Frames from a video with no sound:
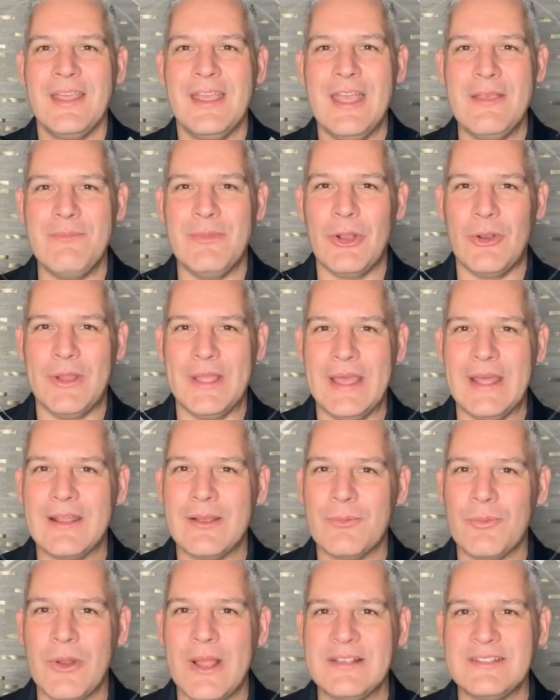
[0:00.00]
In
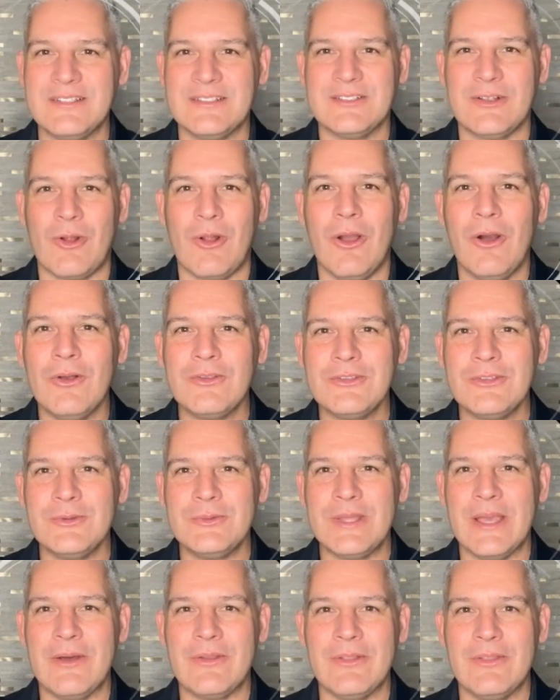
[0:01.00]
Murrieta, prices are also
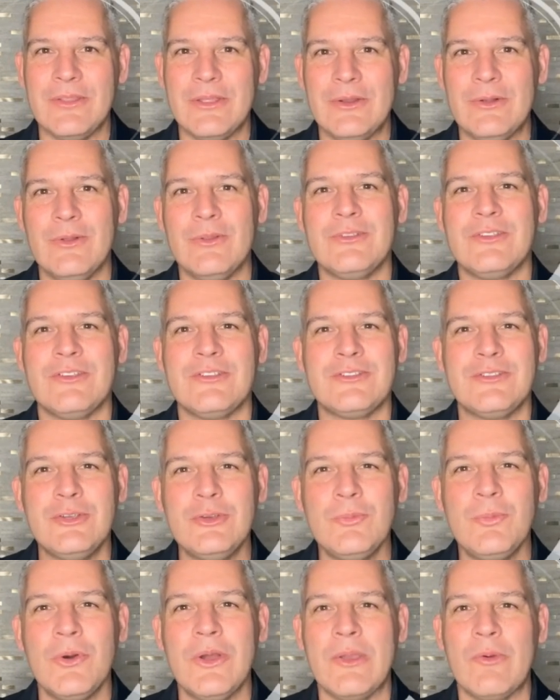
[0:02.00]
down a little, just
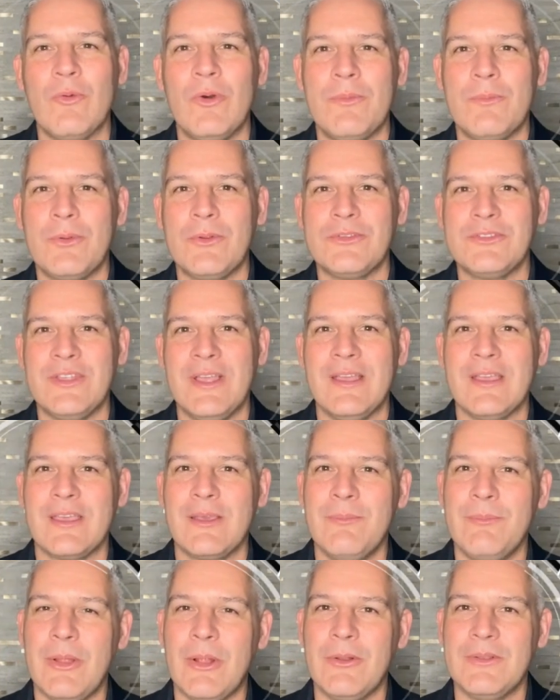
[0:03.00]
2.1%
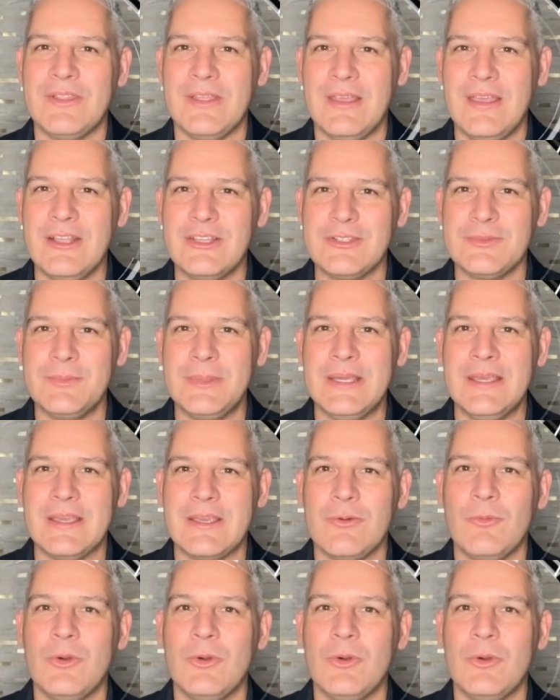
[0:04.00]
compared to its peak,